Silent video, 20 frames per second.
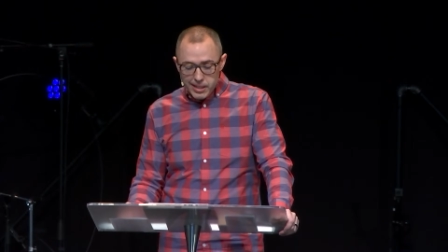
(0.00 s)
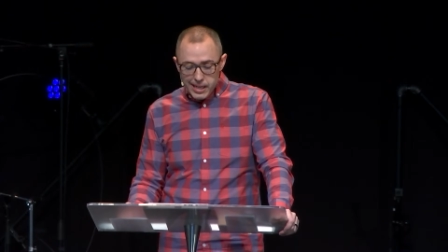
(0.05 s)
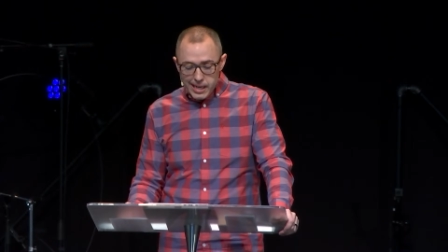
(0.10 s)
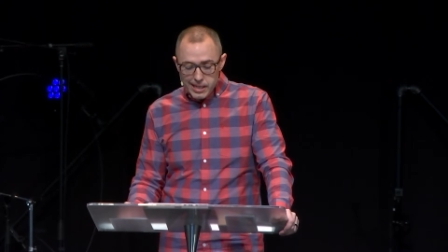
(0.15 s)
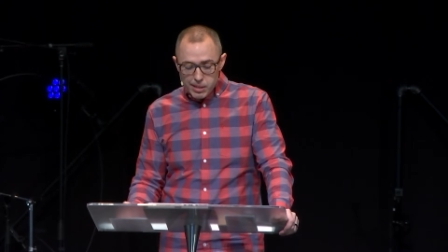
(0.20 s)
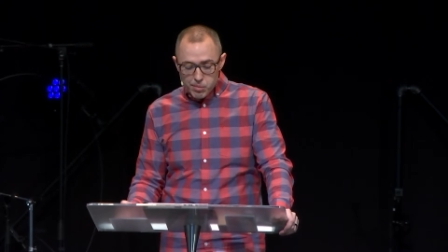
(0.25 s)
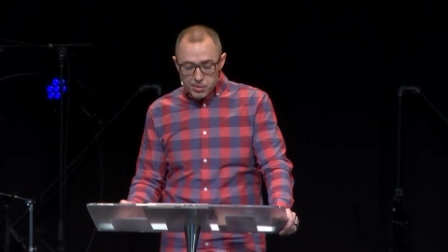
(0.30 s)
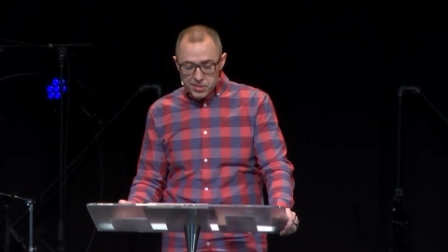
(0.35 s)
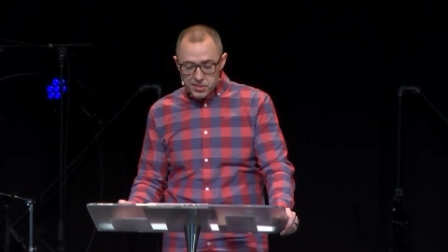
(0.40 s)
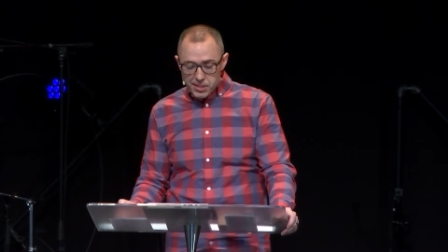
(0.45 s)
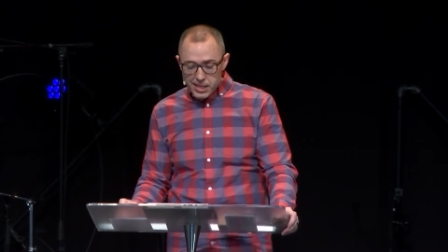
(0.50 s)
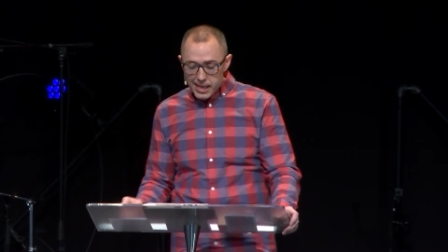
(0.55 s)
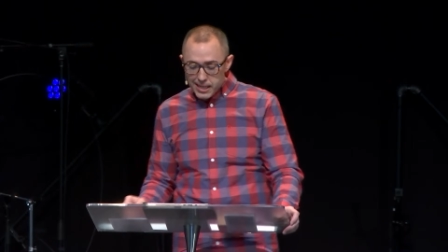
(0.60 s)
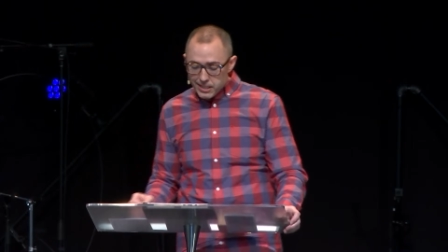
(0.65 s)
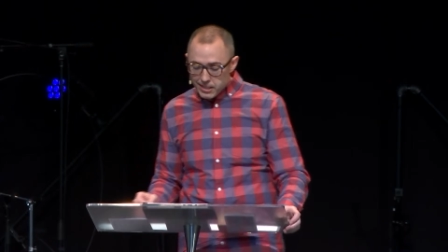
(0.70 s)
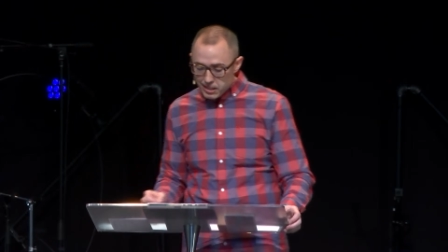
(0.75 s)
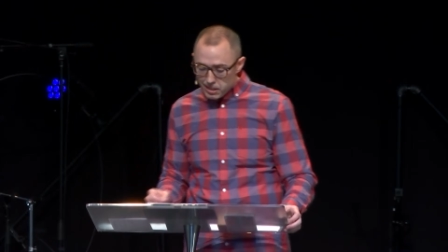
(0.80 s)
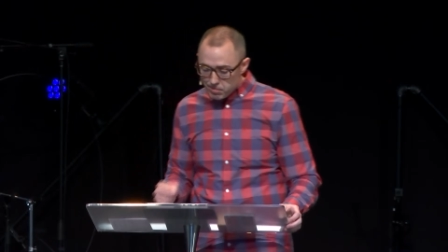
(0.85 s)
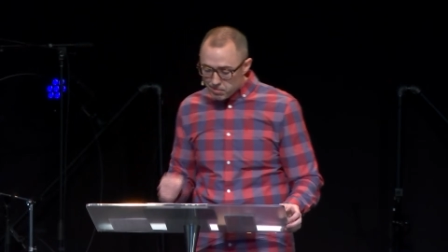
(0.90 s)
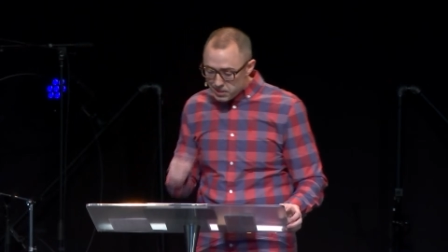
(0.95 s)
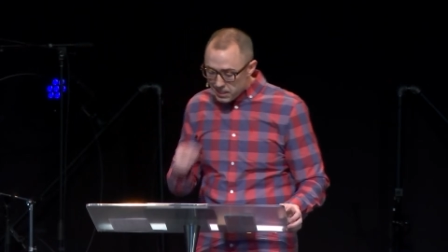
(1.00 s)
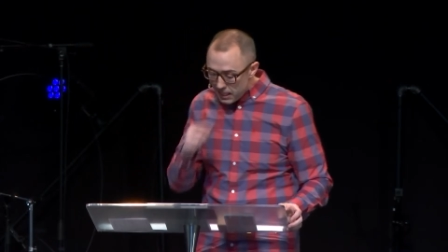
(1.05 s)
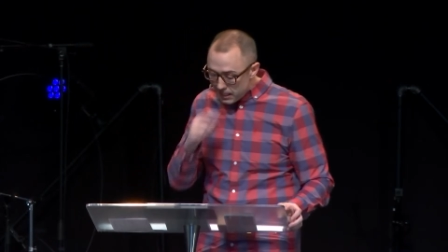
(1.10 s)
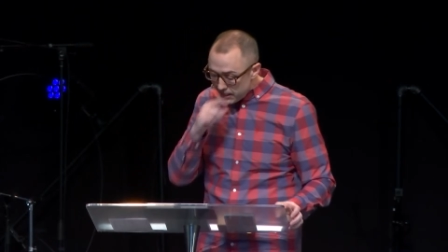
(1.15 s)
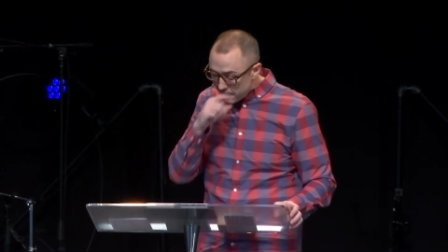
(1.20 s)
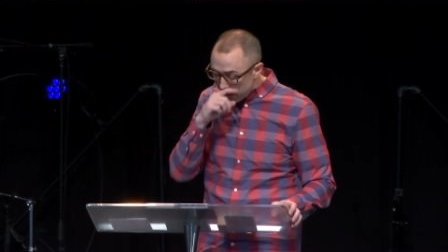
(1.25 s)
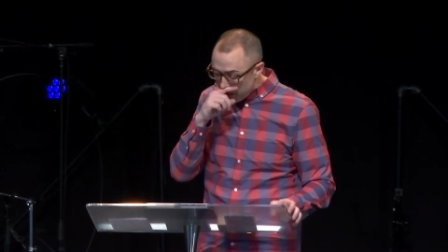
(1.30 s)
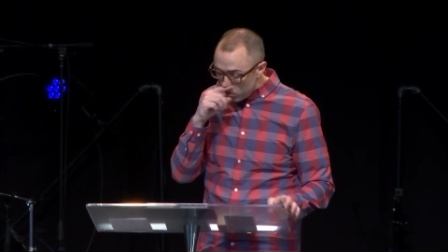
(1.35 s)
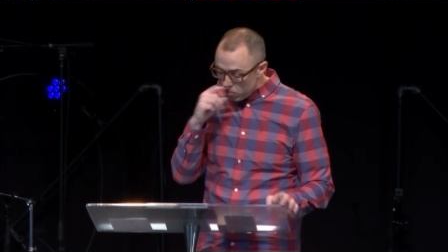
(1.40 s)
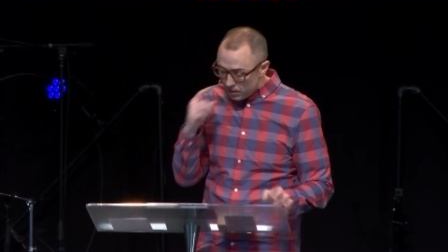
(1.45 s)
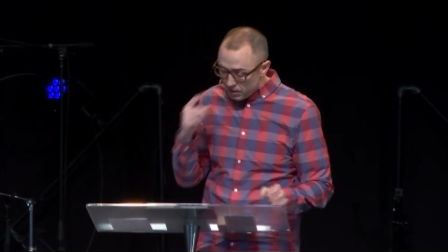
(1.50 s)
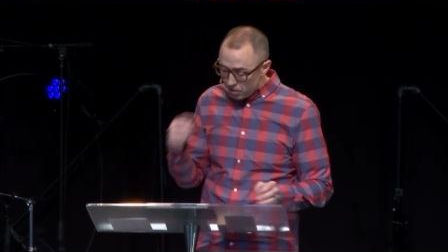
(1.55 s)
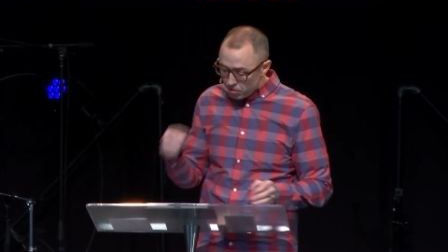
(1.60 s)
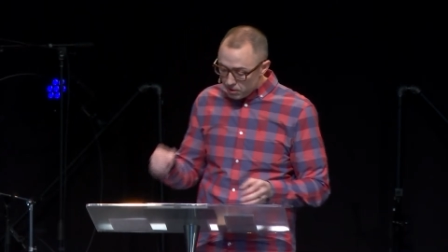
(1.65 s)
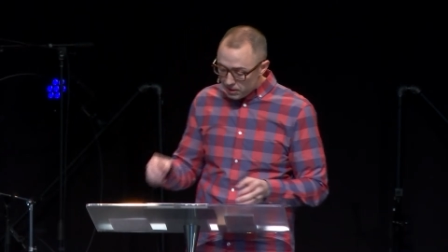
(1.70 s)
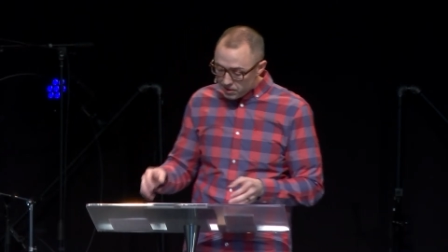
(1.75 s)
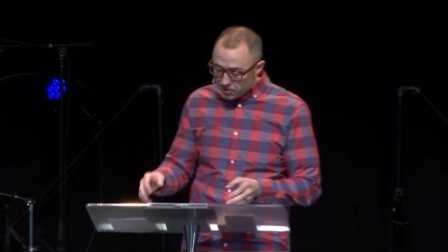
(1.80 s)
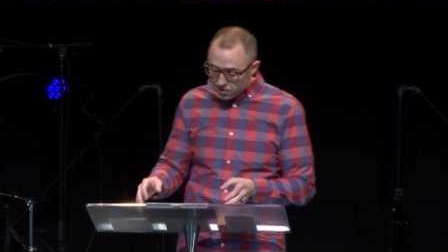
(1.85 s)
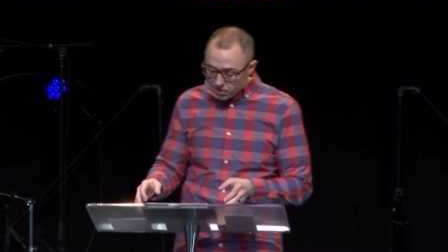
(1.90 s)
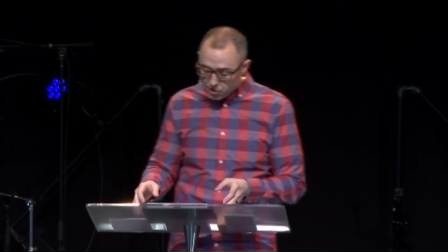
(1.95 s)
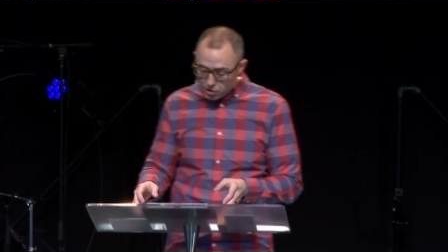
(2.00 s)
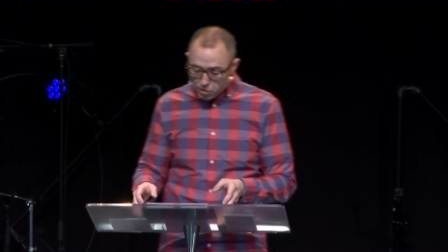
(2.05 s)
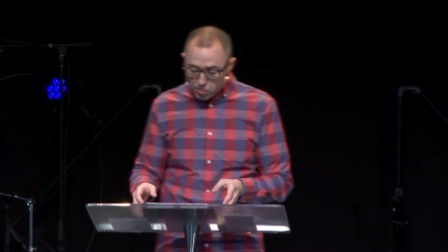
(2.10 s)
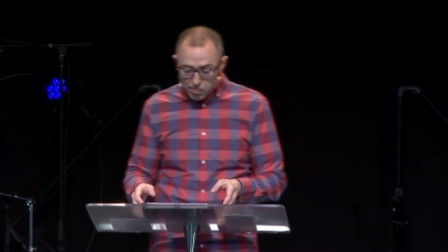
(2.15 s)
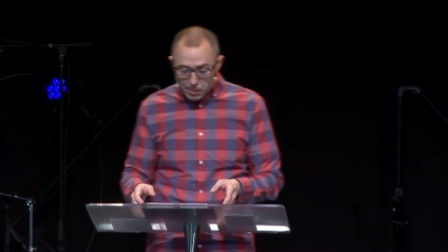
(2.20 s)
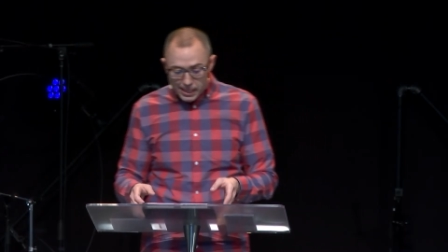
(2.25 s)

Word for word: And he was saying to them, Take care what you listen to.